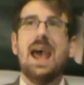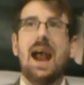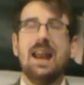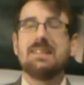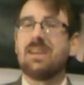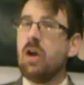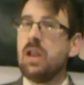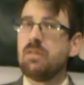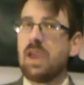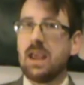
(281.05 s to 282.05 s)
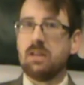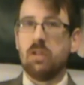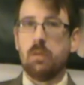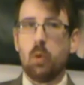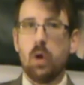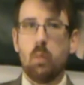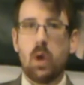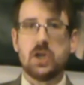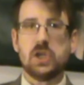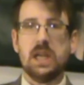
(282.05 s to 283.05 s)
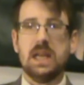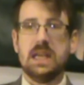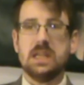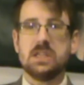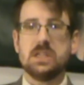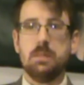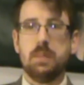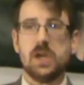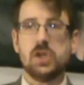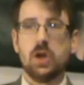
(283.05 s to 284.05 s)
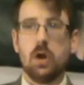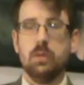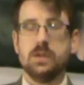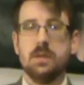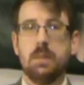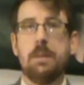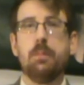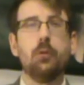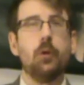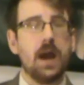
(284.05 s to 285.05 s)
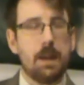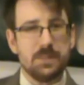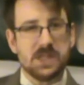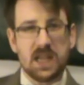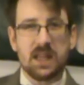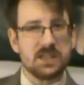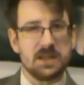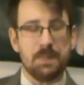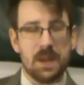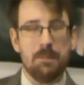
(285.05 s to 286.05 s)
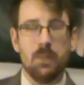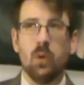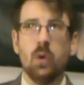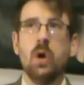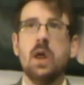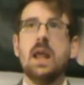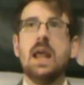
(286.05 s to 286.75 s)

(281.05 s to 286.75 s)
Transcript: And it's kind of getting to the point where she needs to be shown to be preempting this a bit more